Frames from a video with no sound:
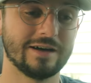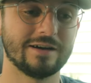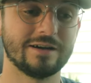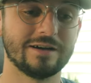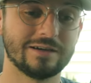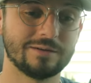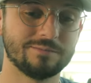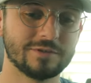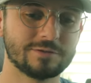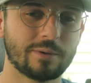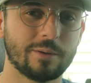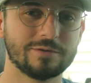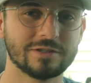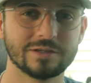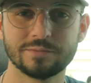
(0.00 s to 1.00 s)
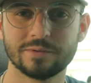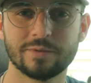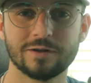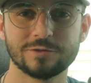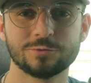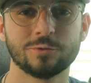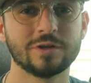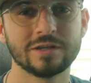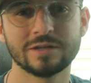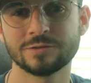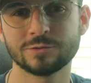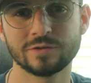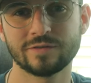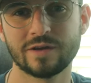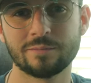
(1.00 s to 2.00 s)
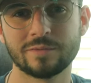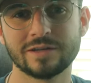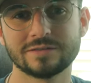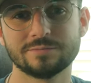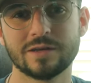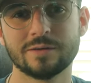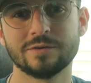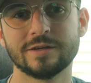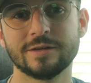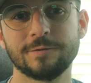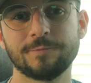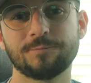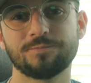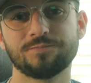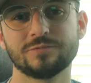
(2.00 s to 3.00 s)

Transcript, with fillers: Um, this probably took me about 20, 25 minutes maybe,